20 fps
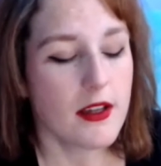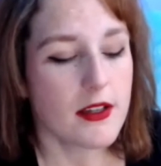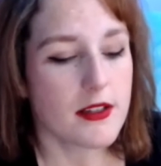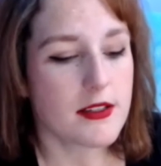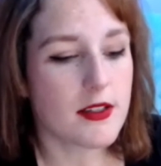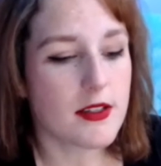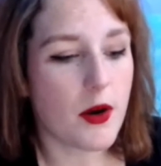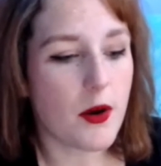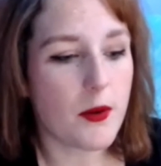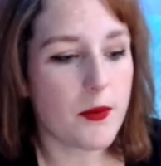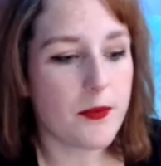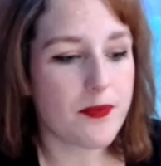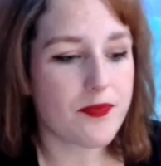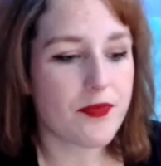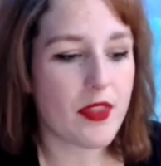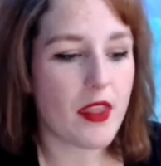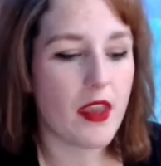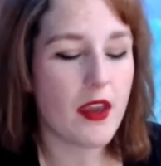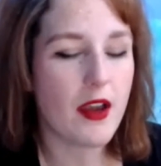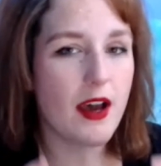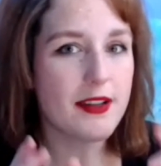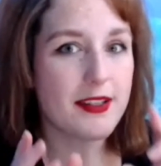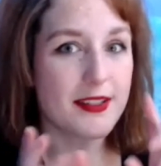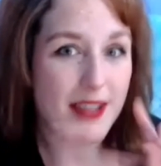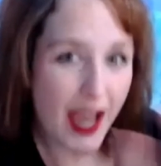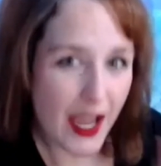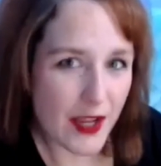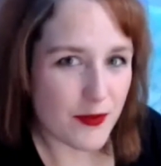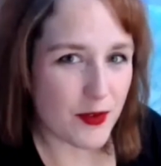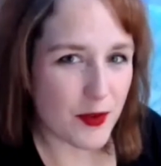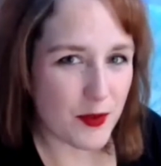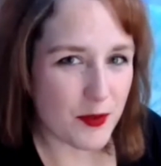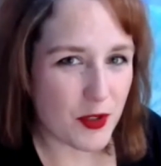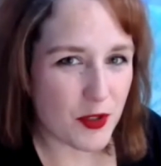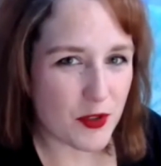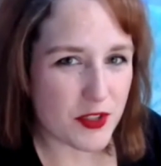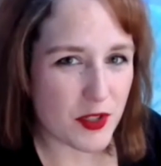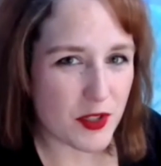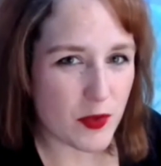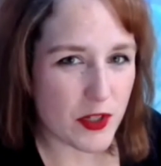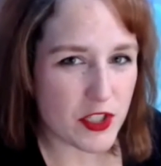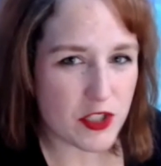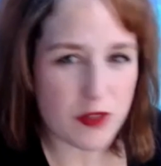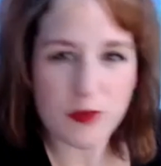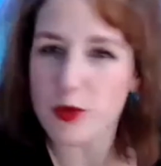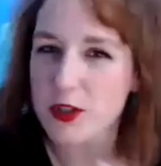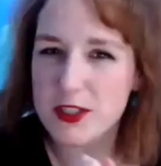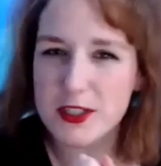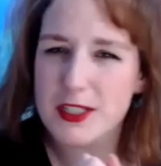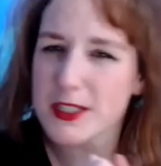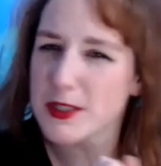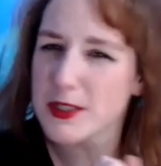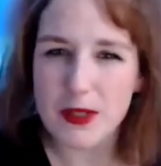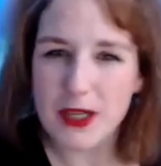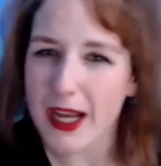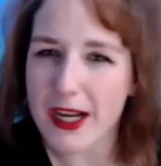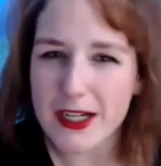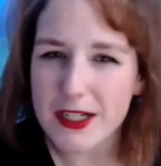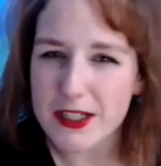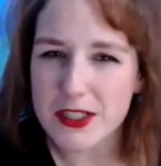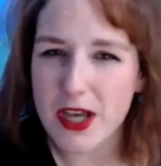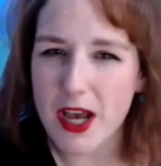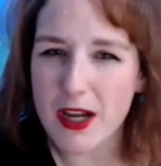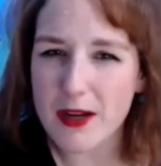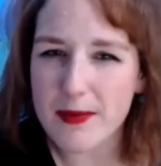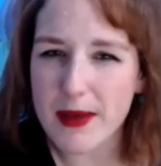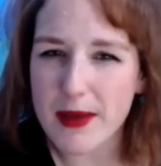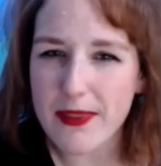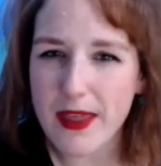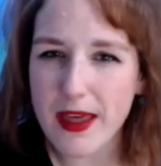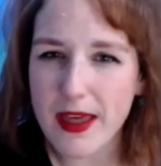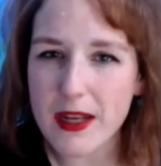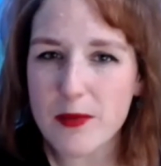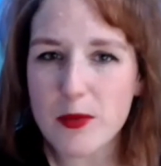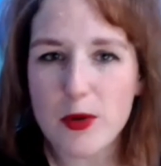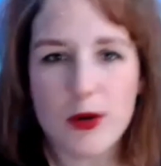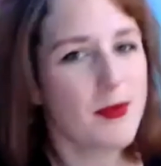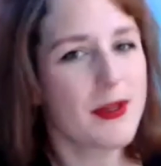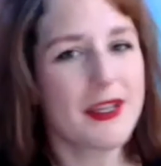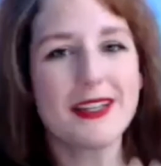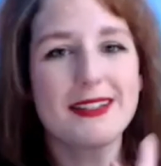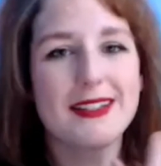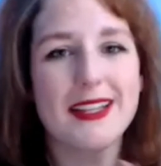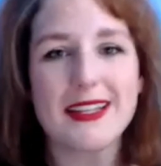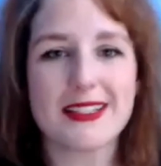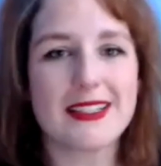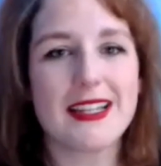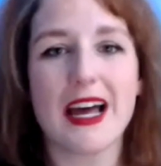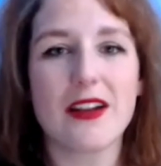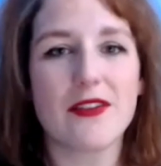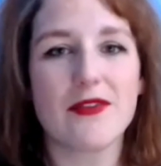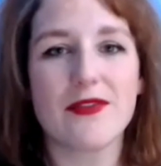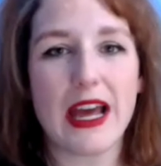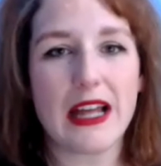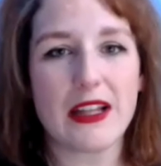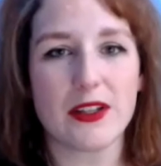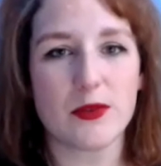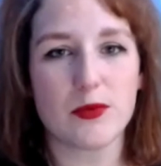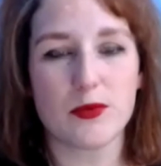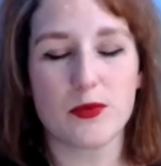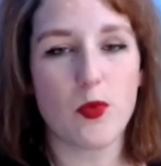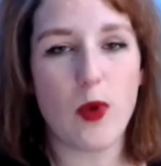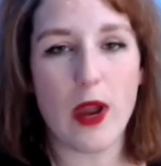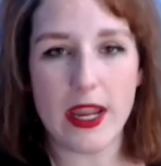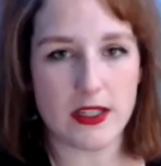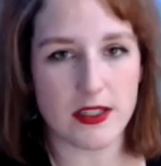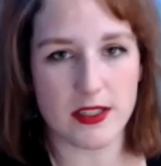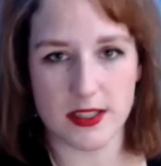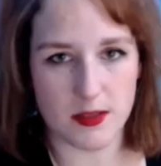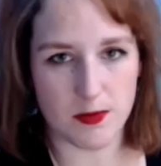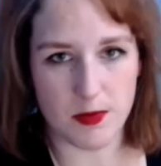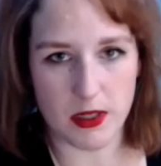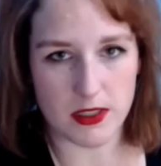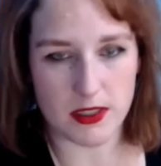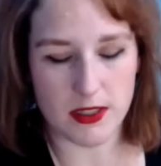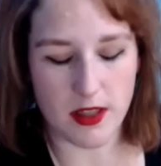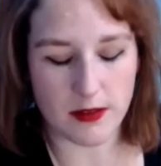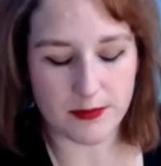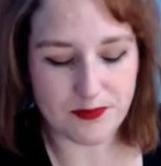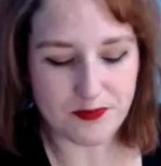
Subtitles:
So aside from using Ouija boards, because we're not going to talk about that anymore because that's not a valid way to speak to them.